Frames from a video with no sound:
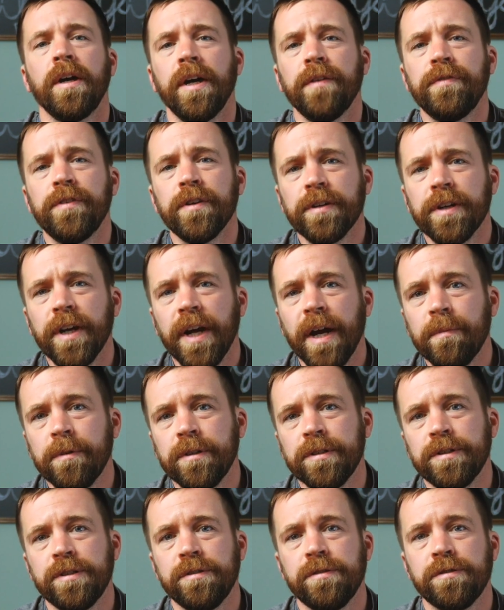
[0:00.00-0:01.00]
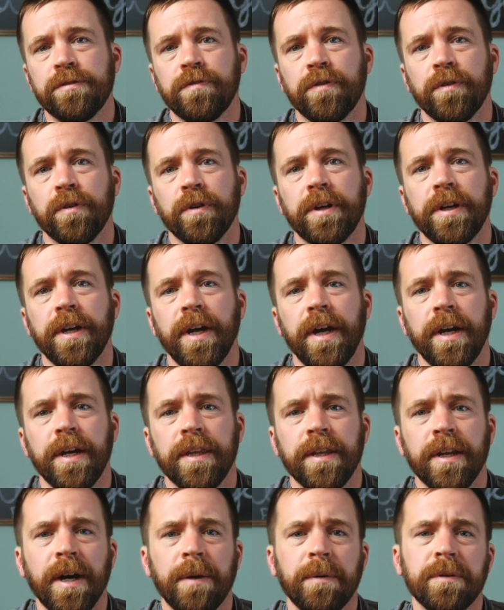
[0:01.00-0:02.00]
If your camera shoots
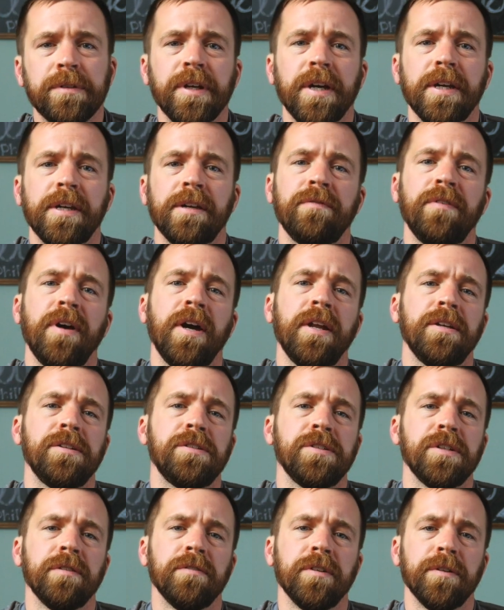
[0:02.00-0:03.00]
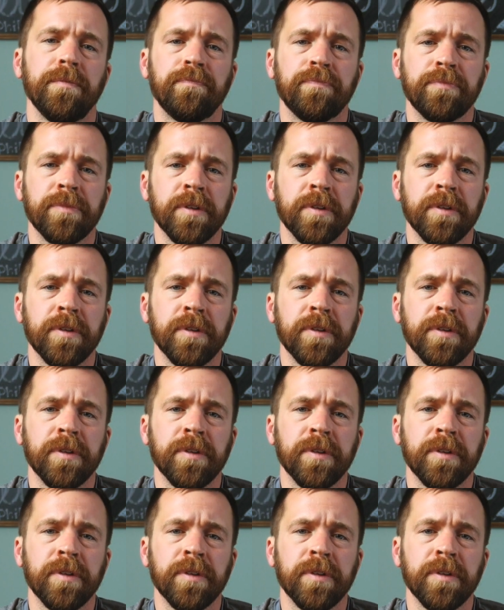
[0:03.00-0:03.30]
4K, then I would take advantage of it.